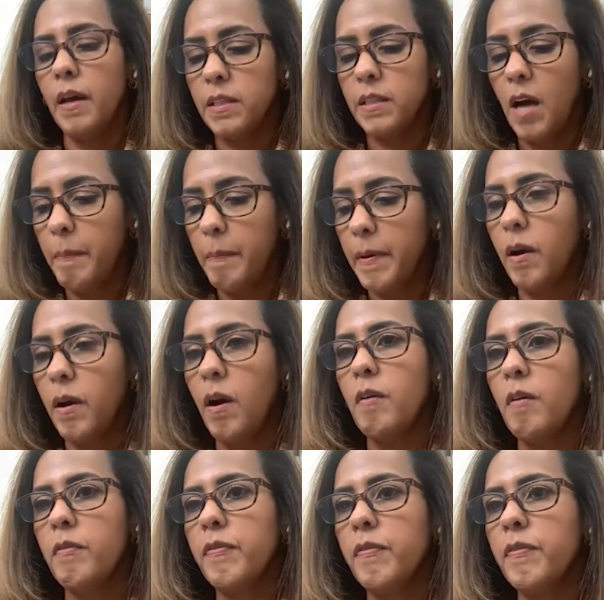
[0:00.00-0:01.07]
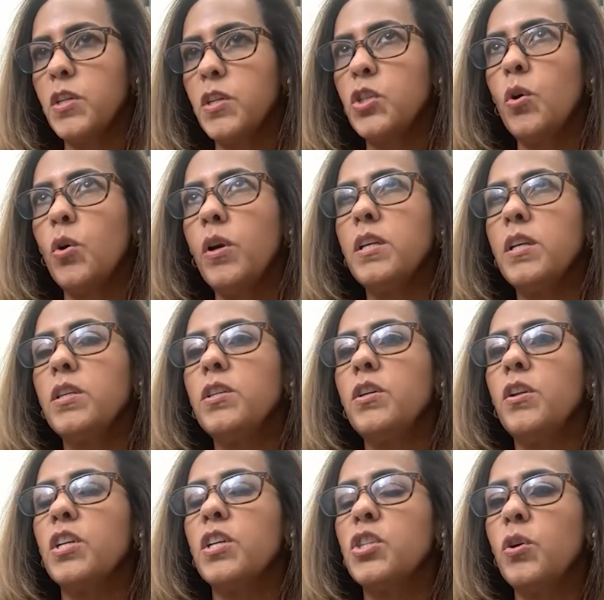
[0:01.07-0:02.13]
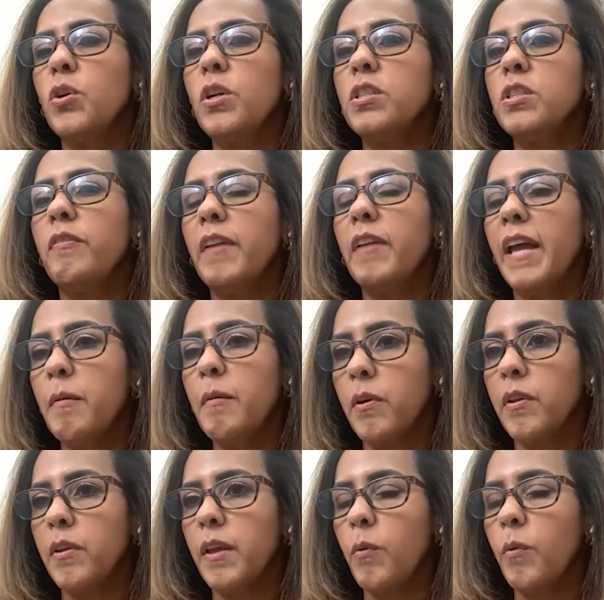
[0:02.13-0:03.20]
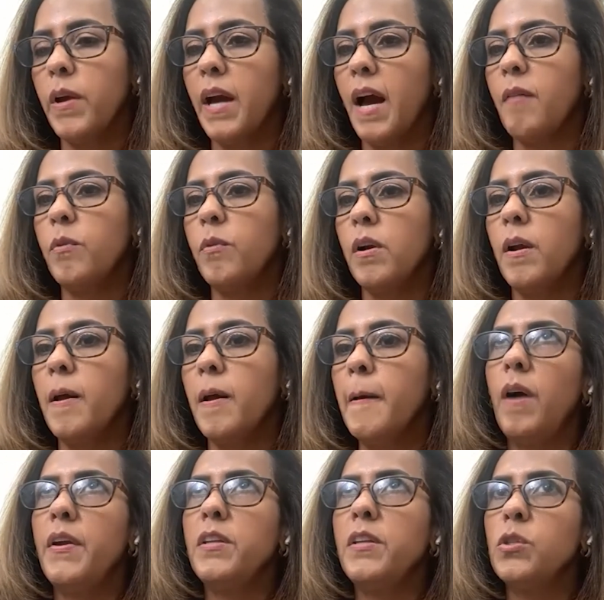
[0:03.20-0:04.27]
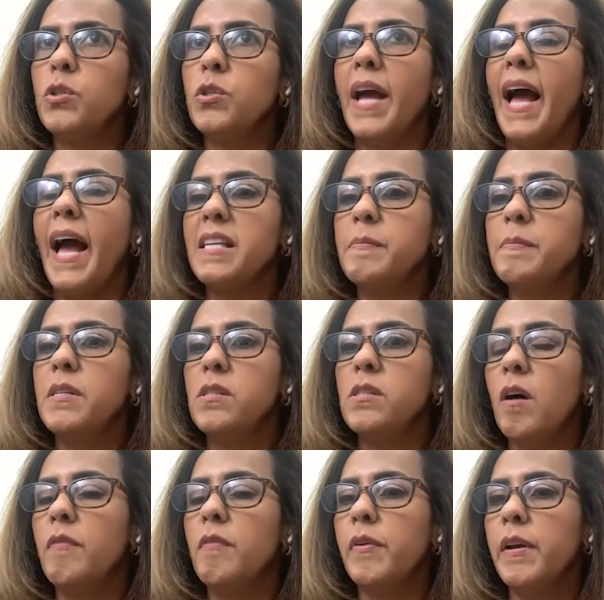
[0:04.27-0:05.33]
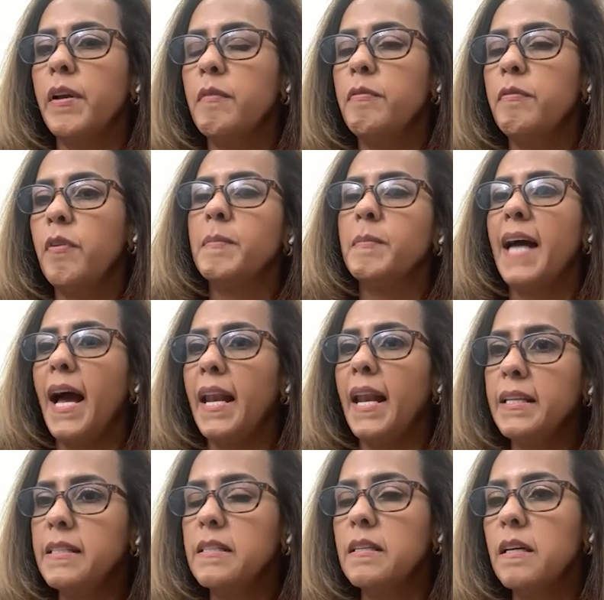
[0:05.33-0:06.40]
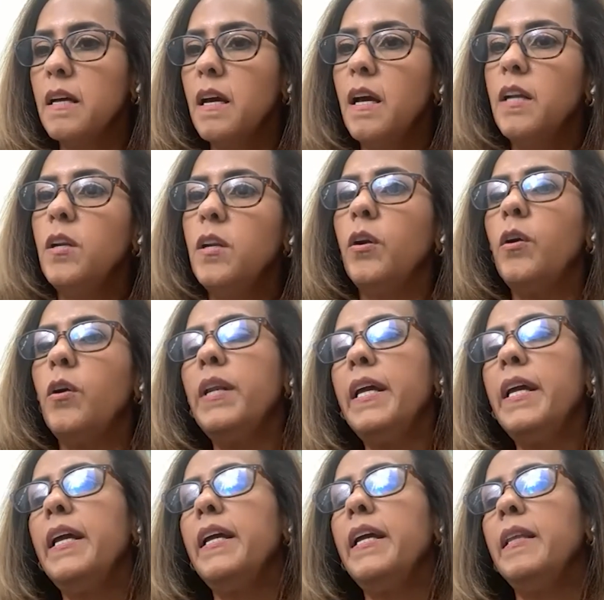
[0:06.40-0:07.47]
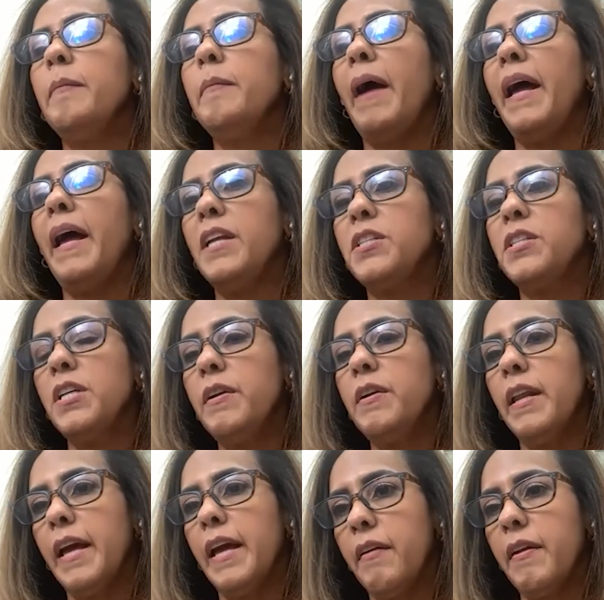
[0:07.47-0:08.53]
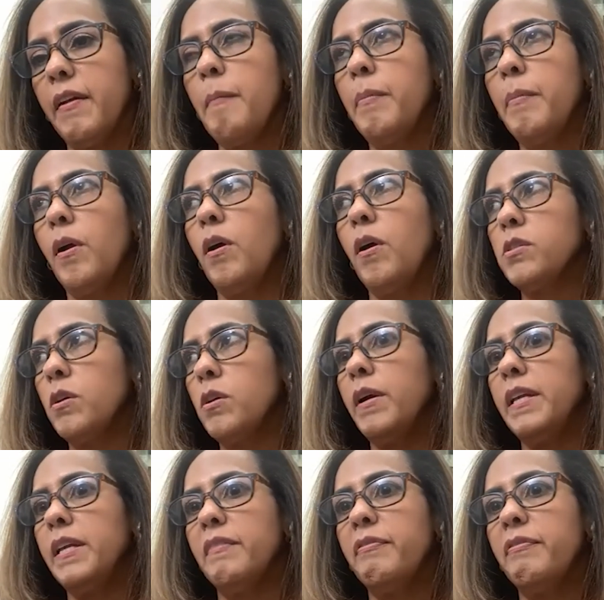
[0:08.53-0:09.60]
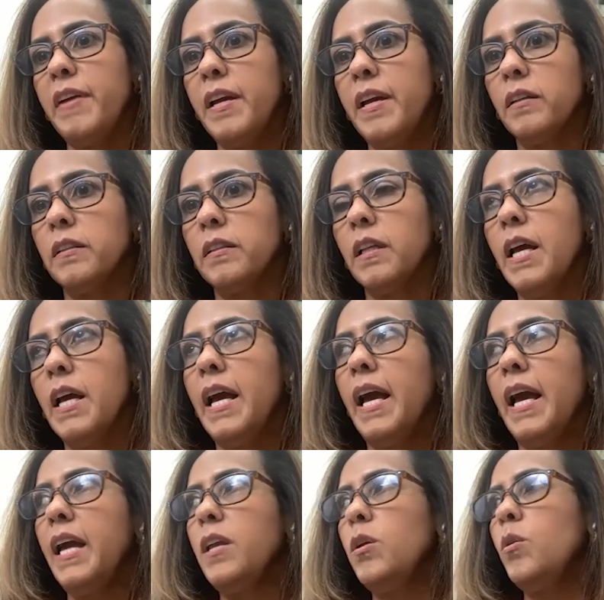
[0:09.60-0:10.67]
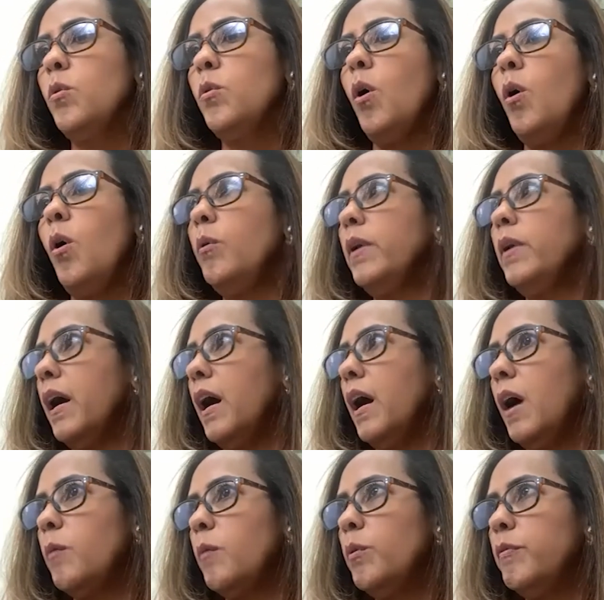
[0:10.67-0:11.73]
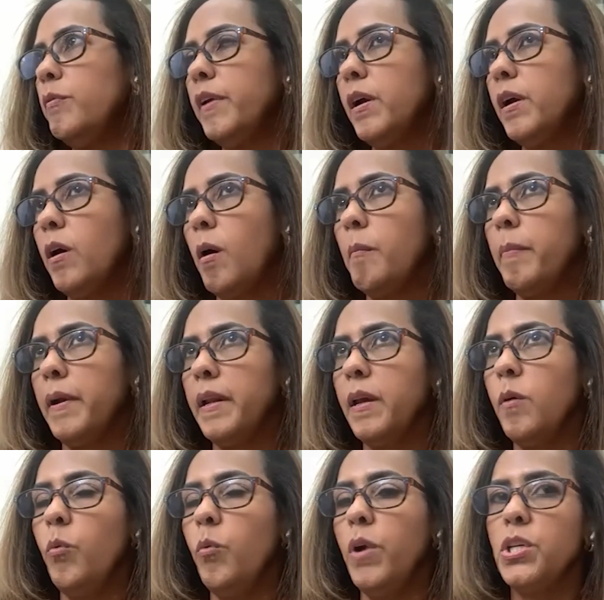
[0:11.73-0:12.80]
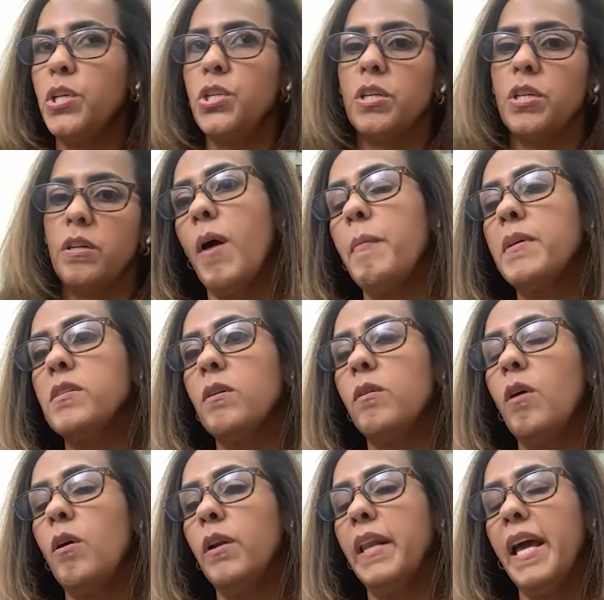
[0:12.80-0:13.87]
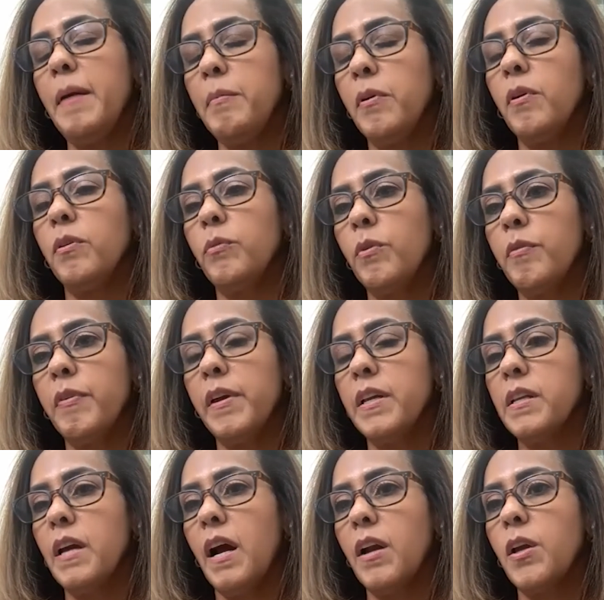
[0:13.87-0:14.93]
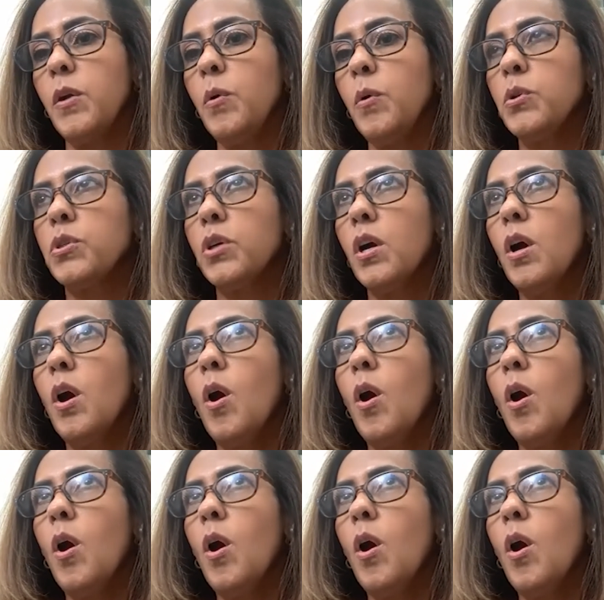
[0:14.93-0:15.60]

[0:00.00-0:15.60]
topic of the shortage of labor that we have, where our industry has been suffering from talent, not only in the managerial area, but also in the field. And you own a roofing company, which requirements on labor on roofing are huge.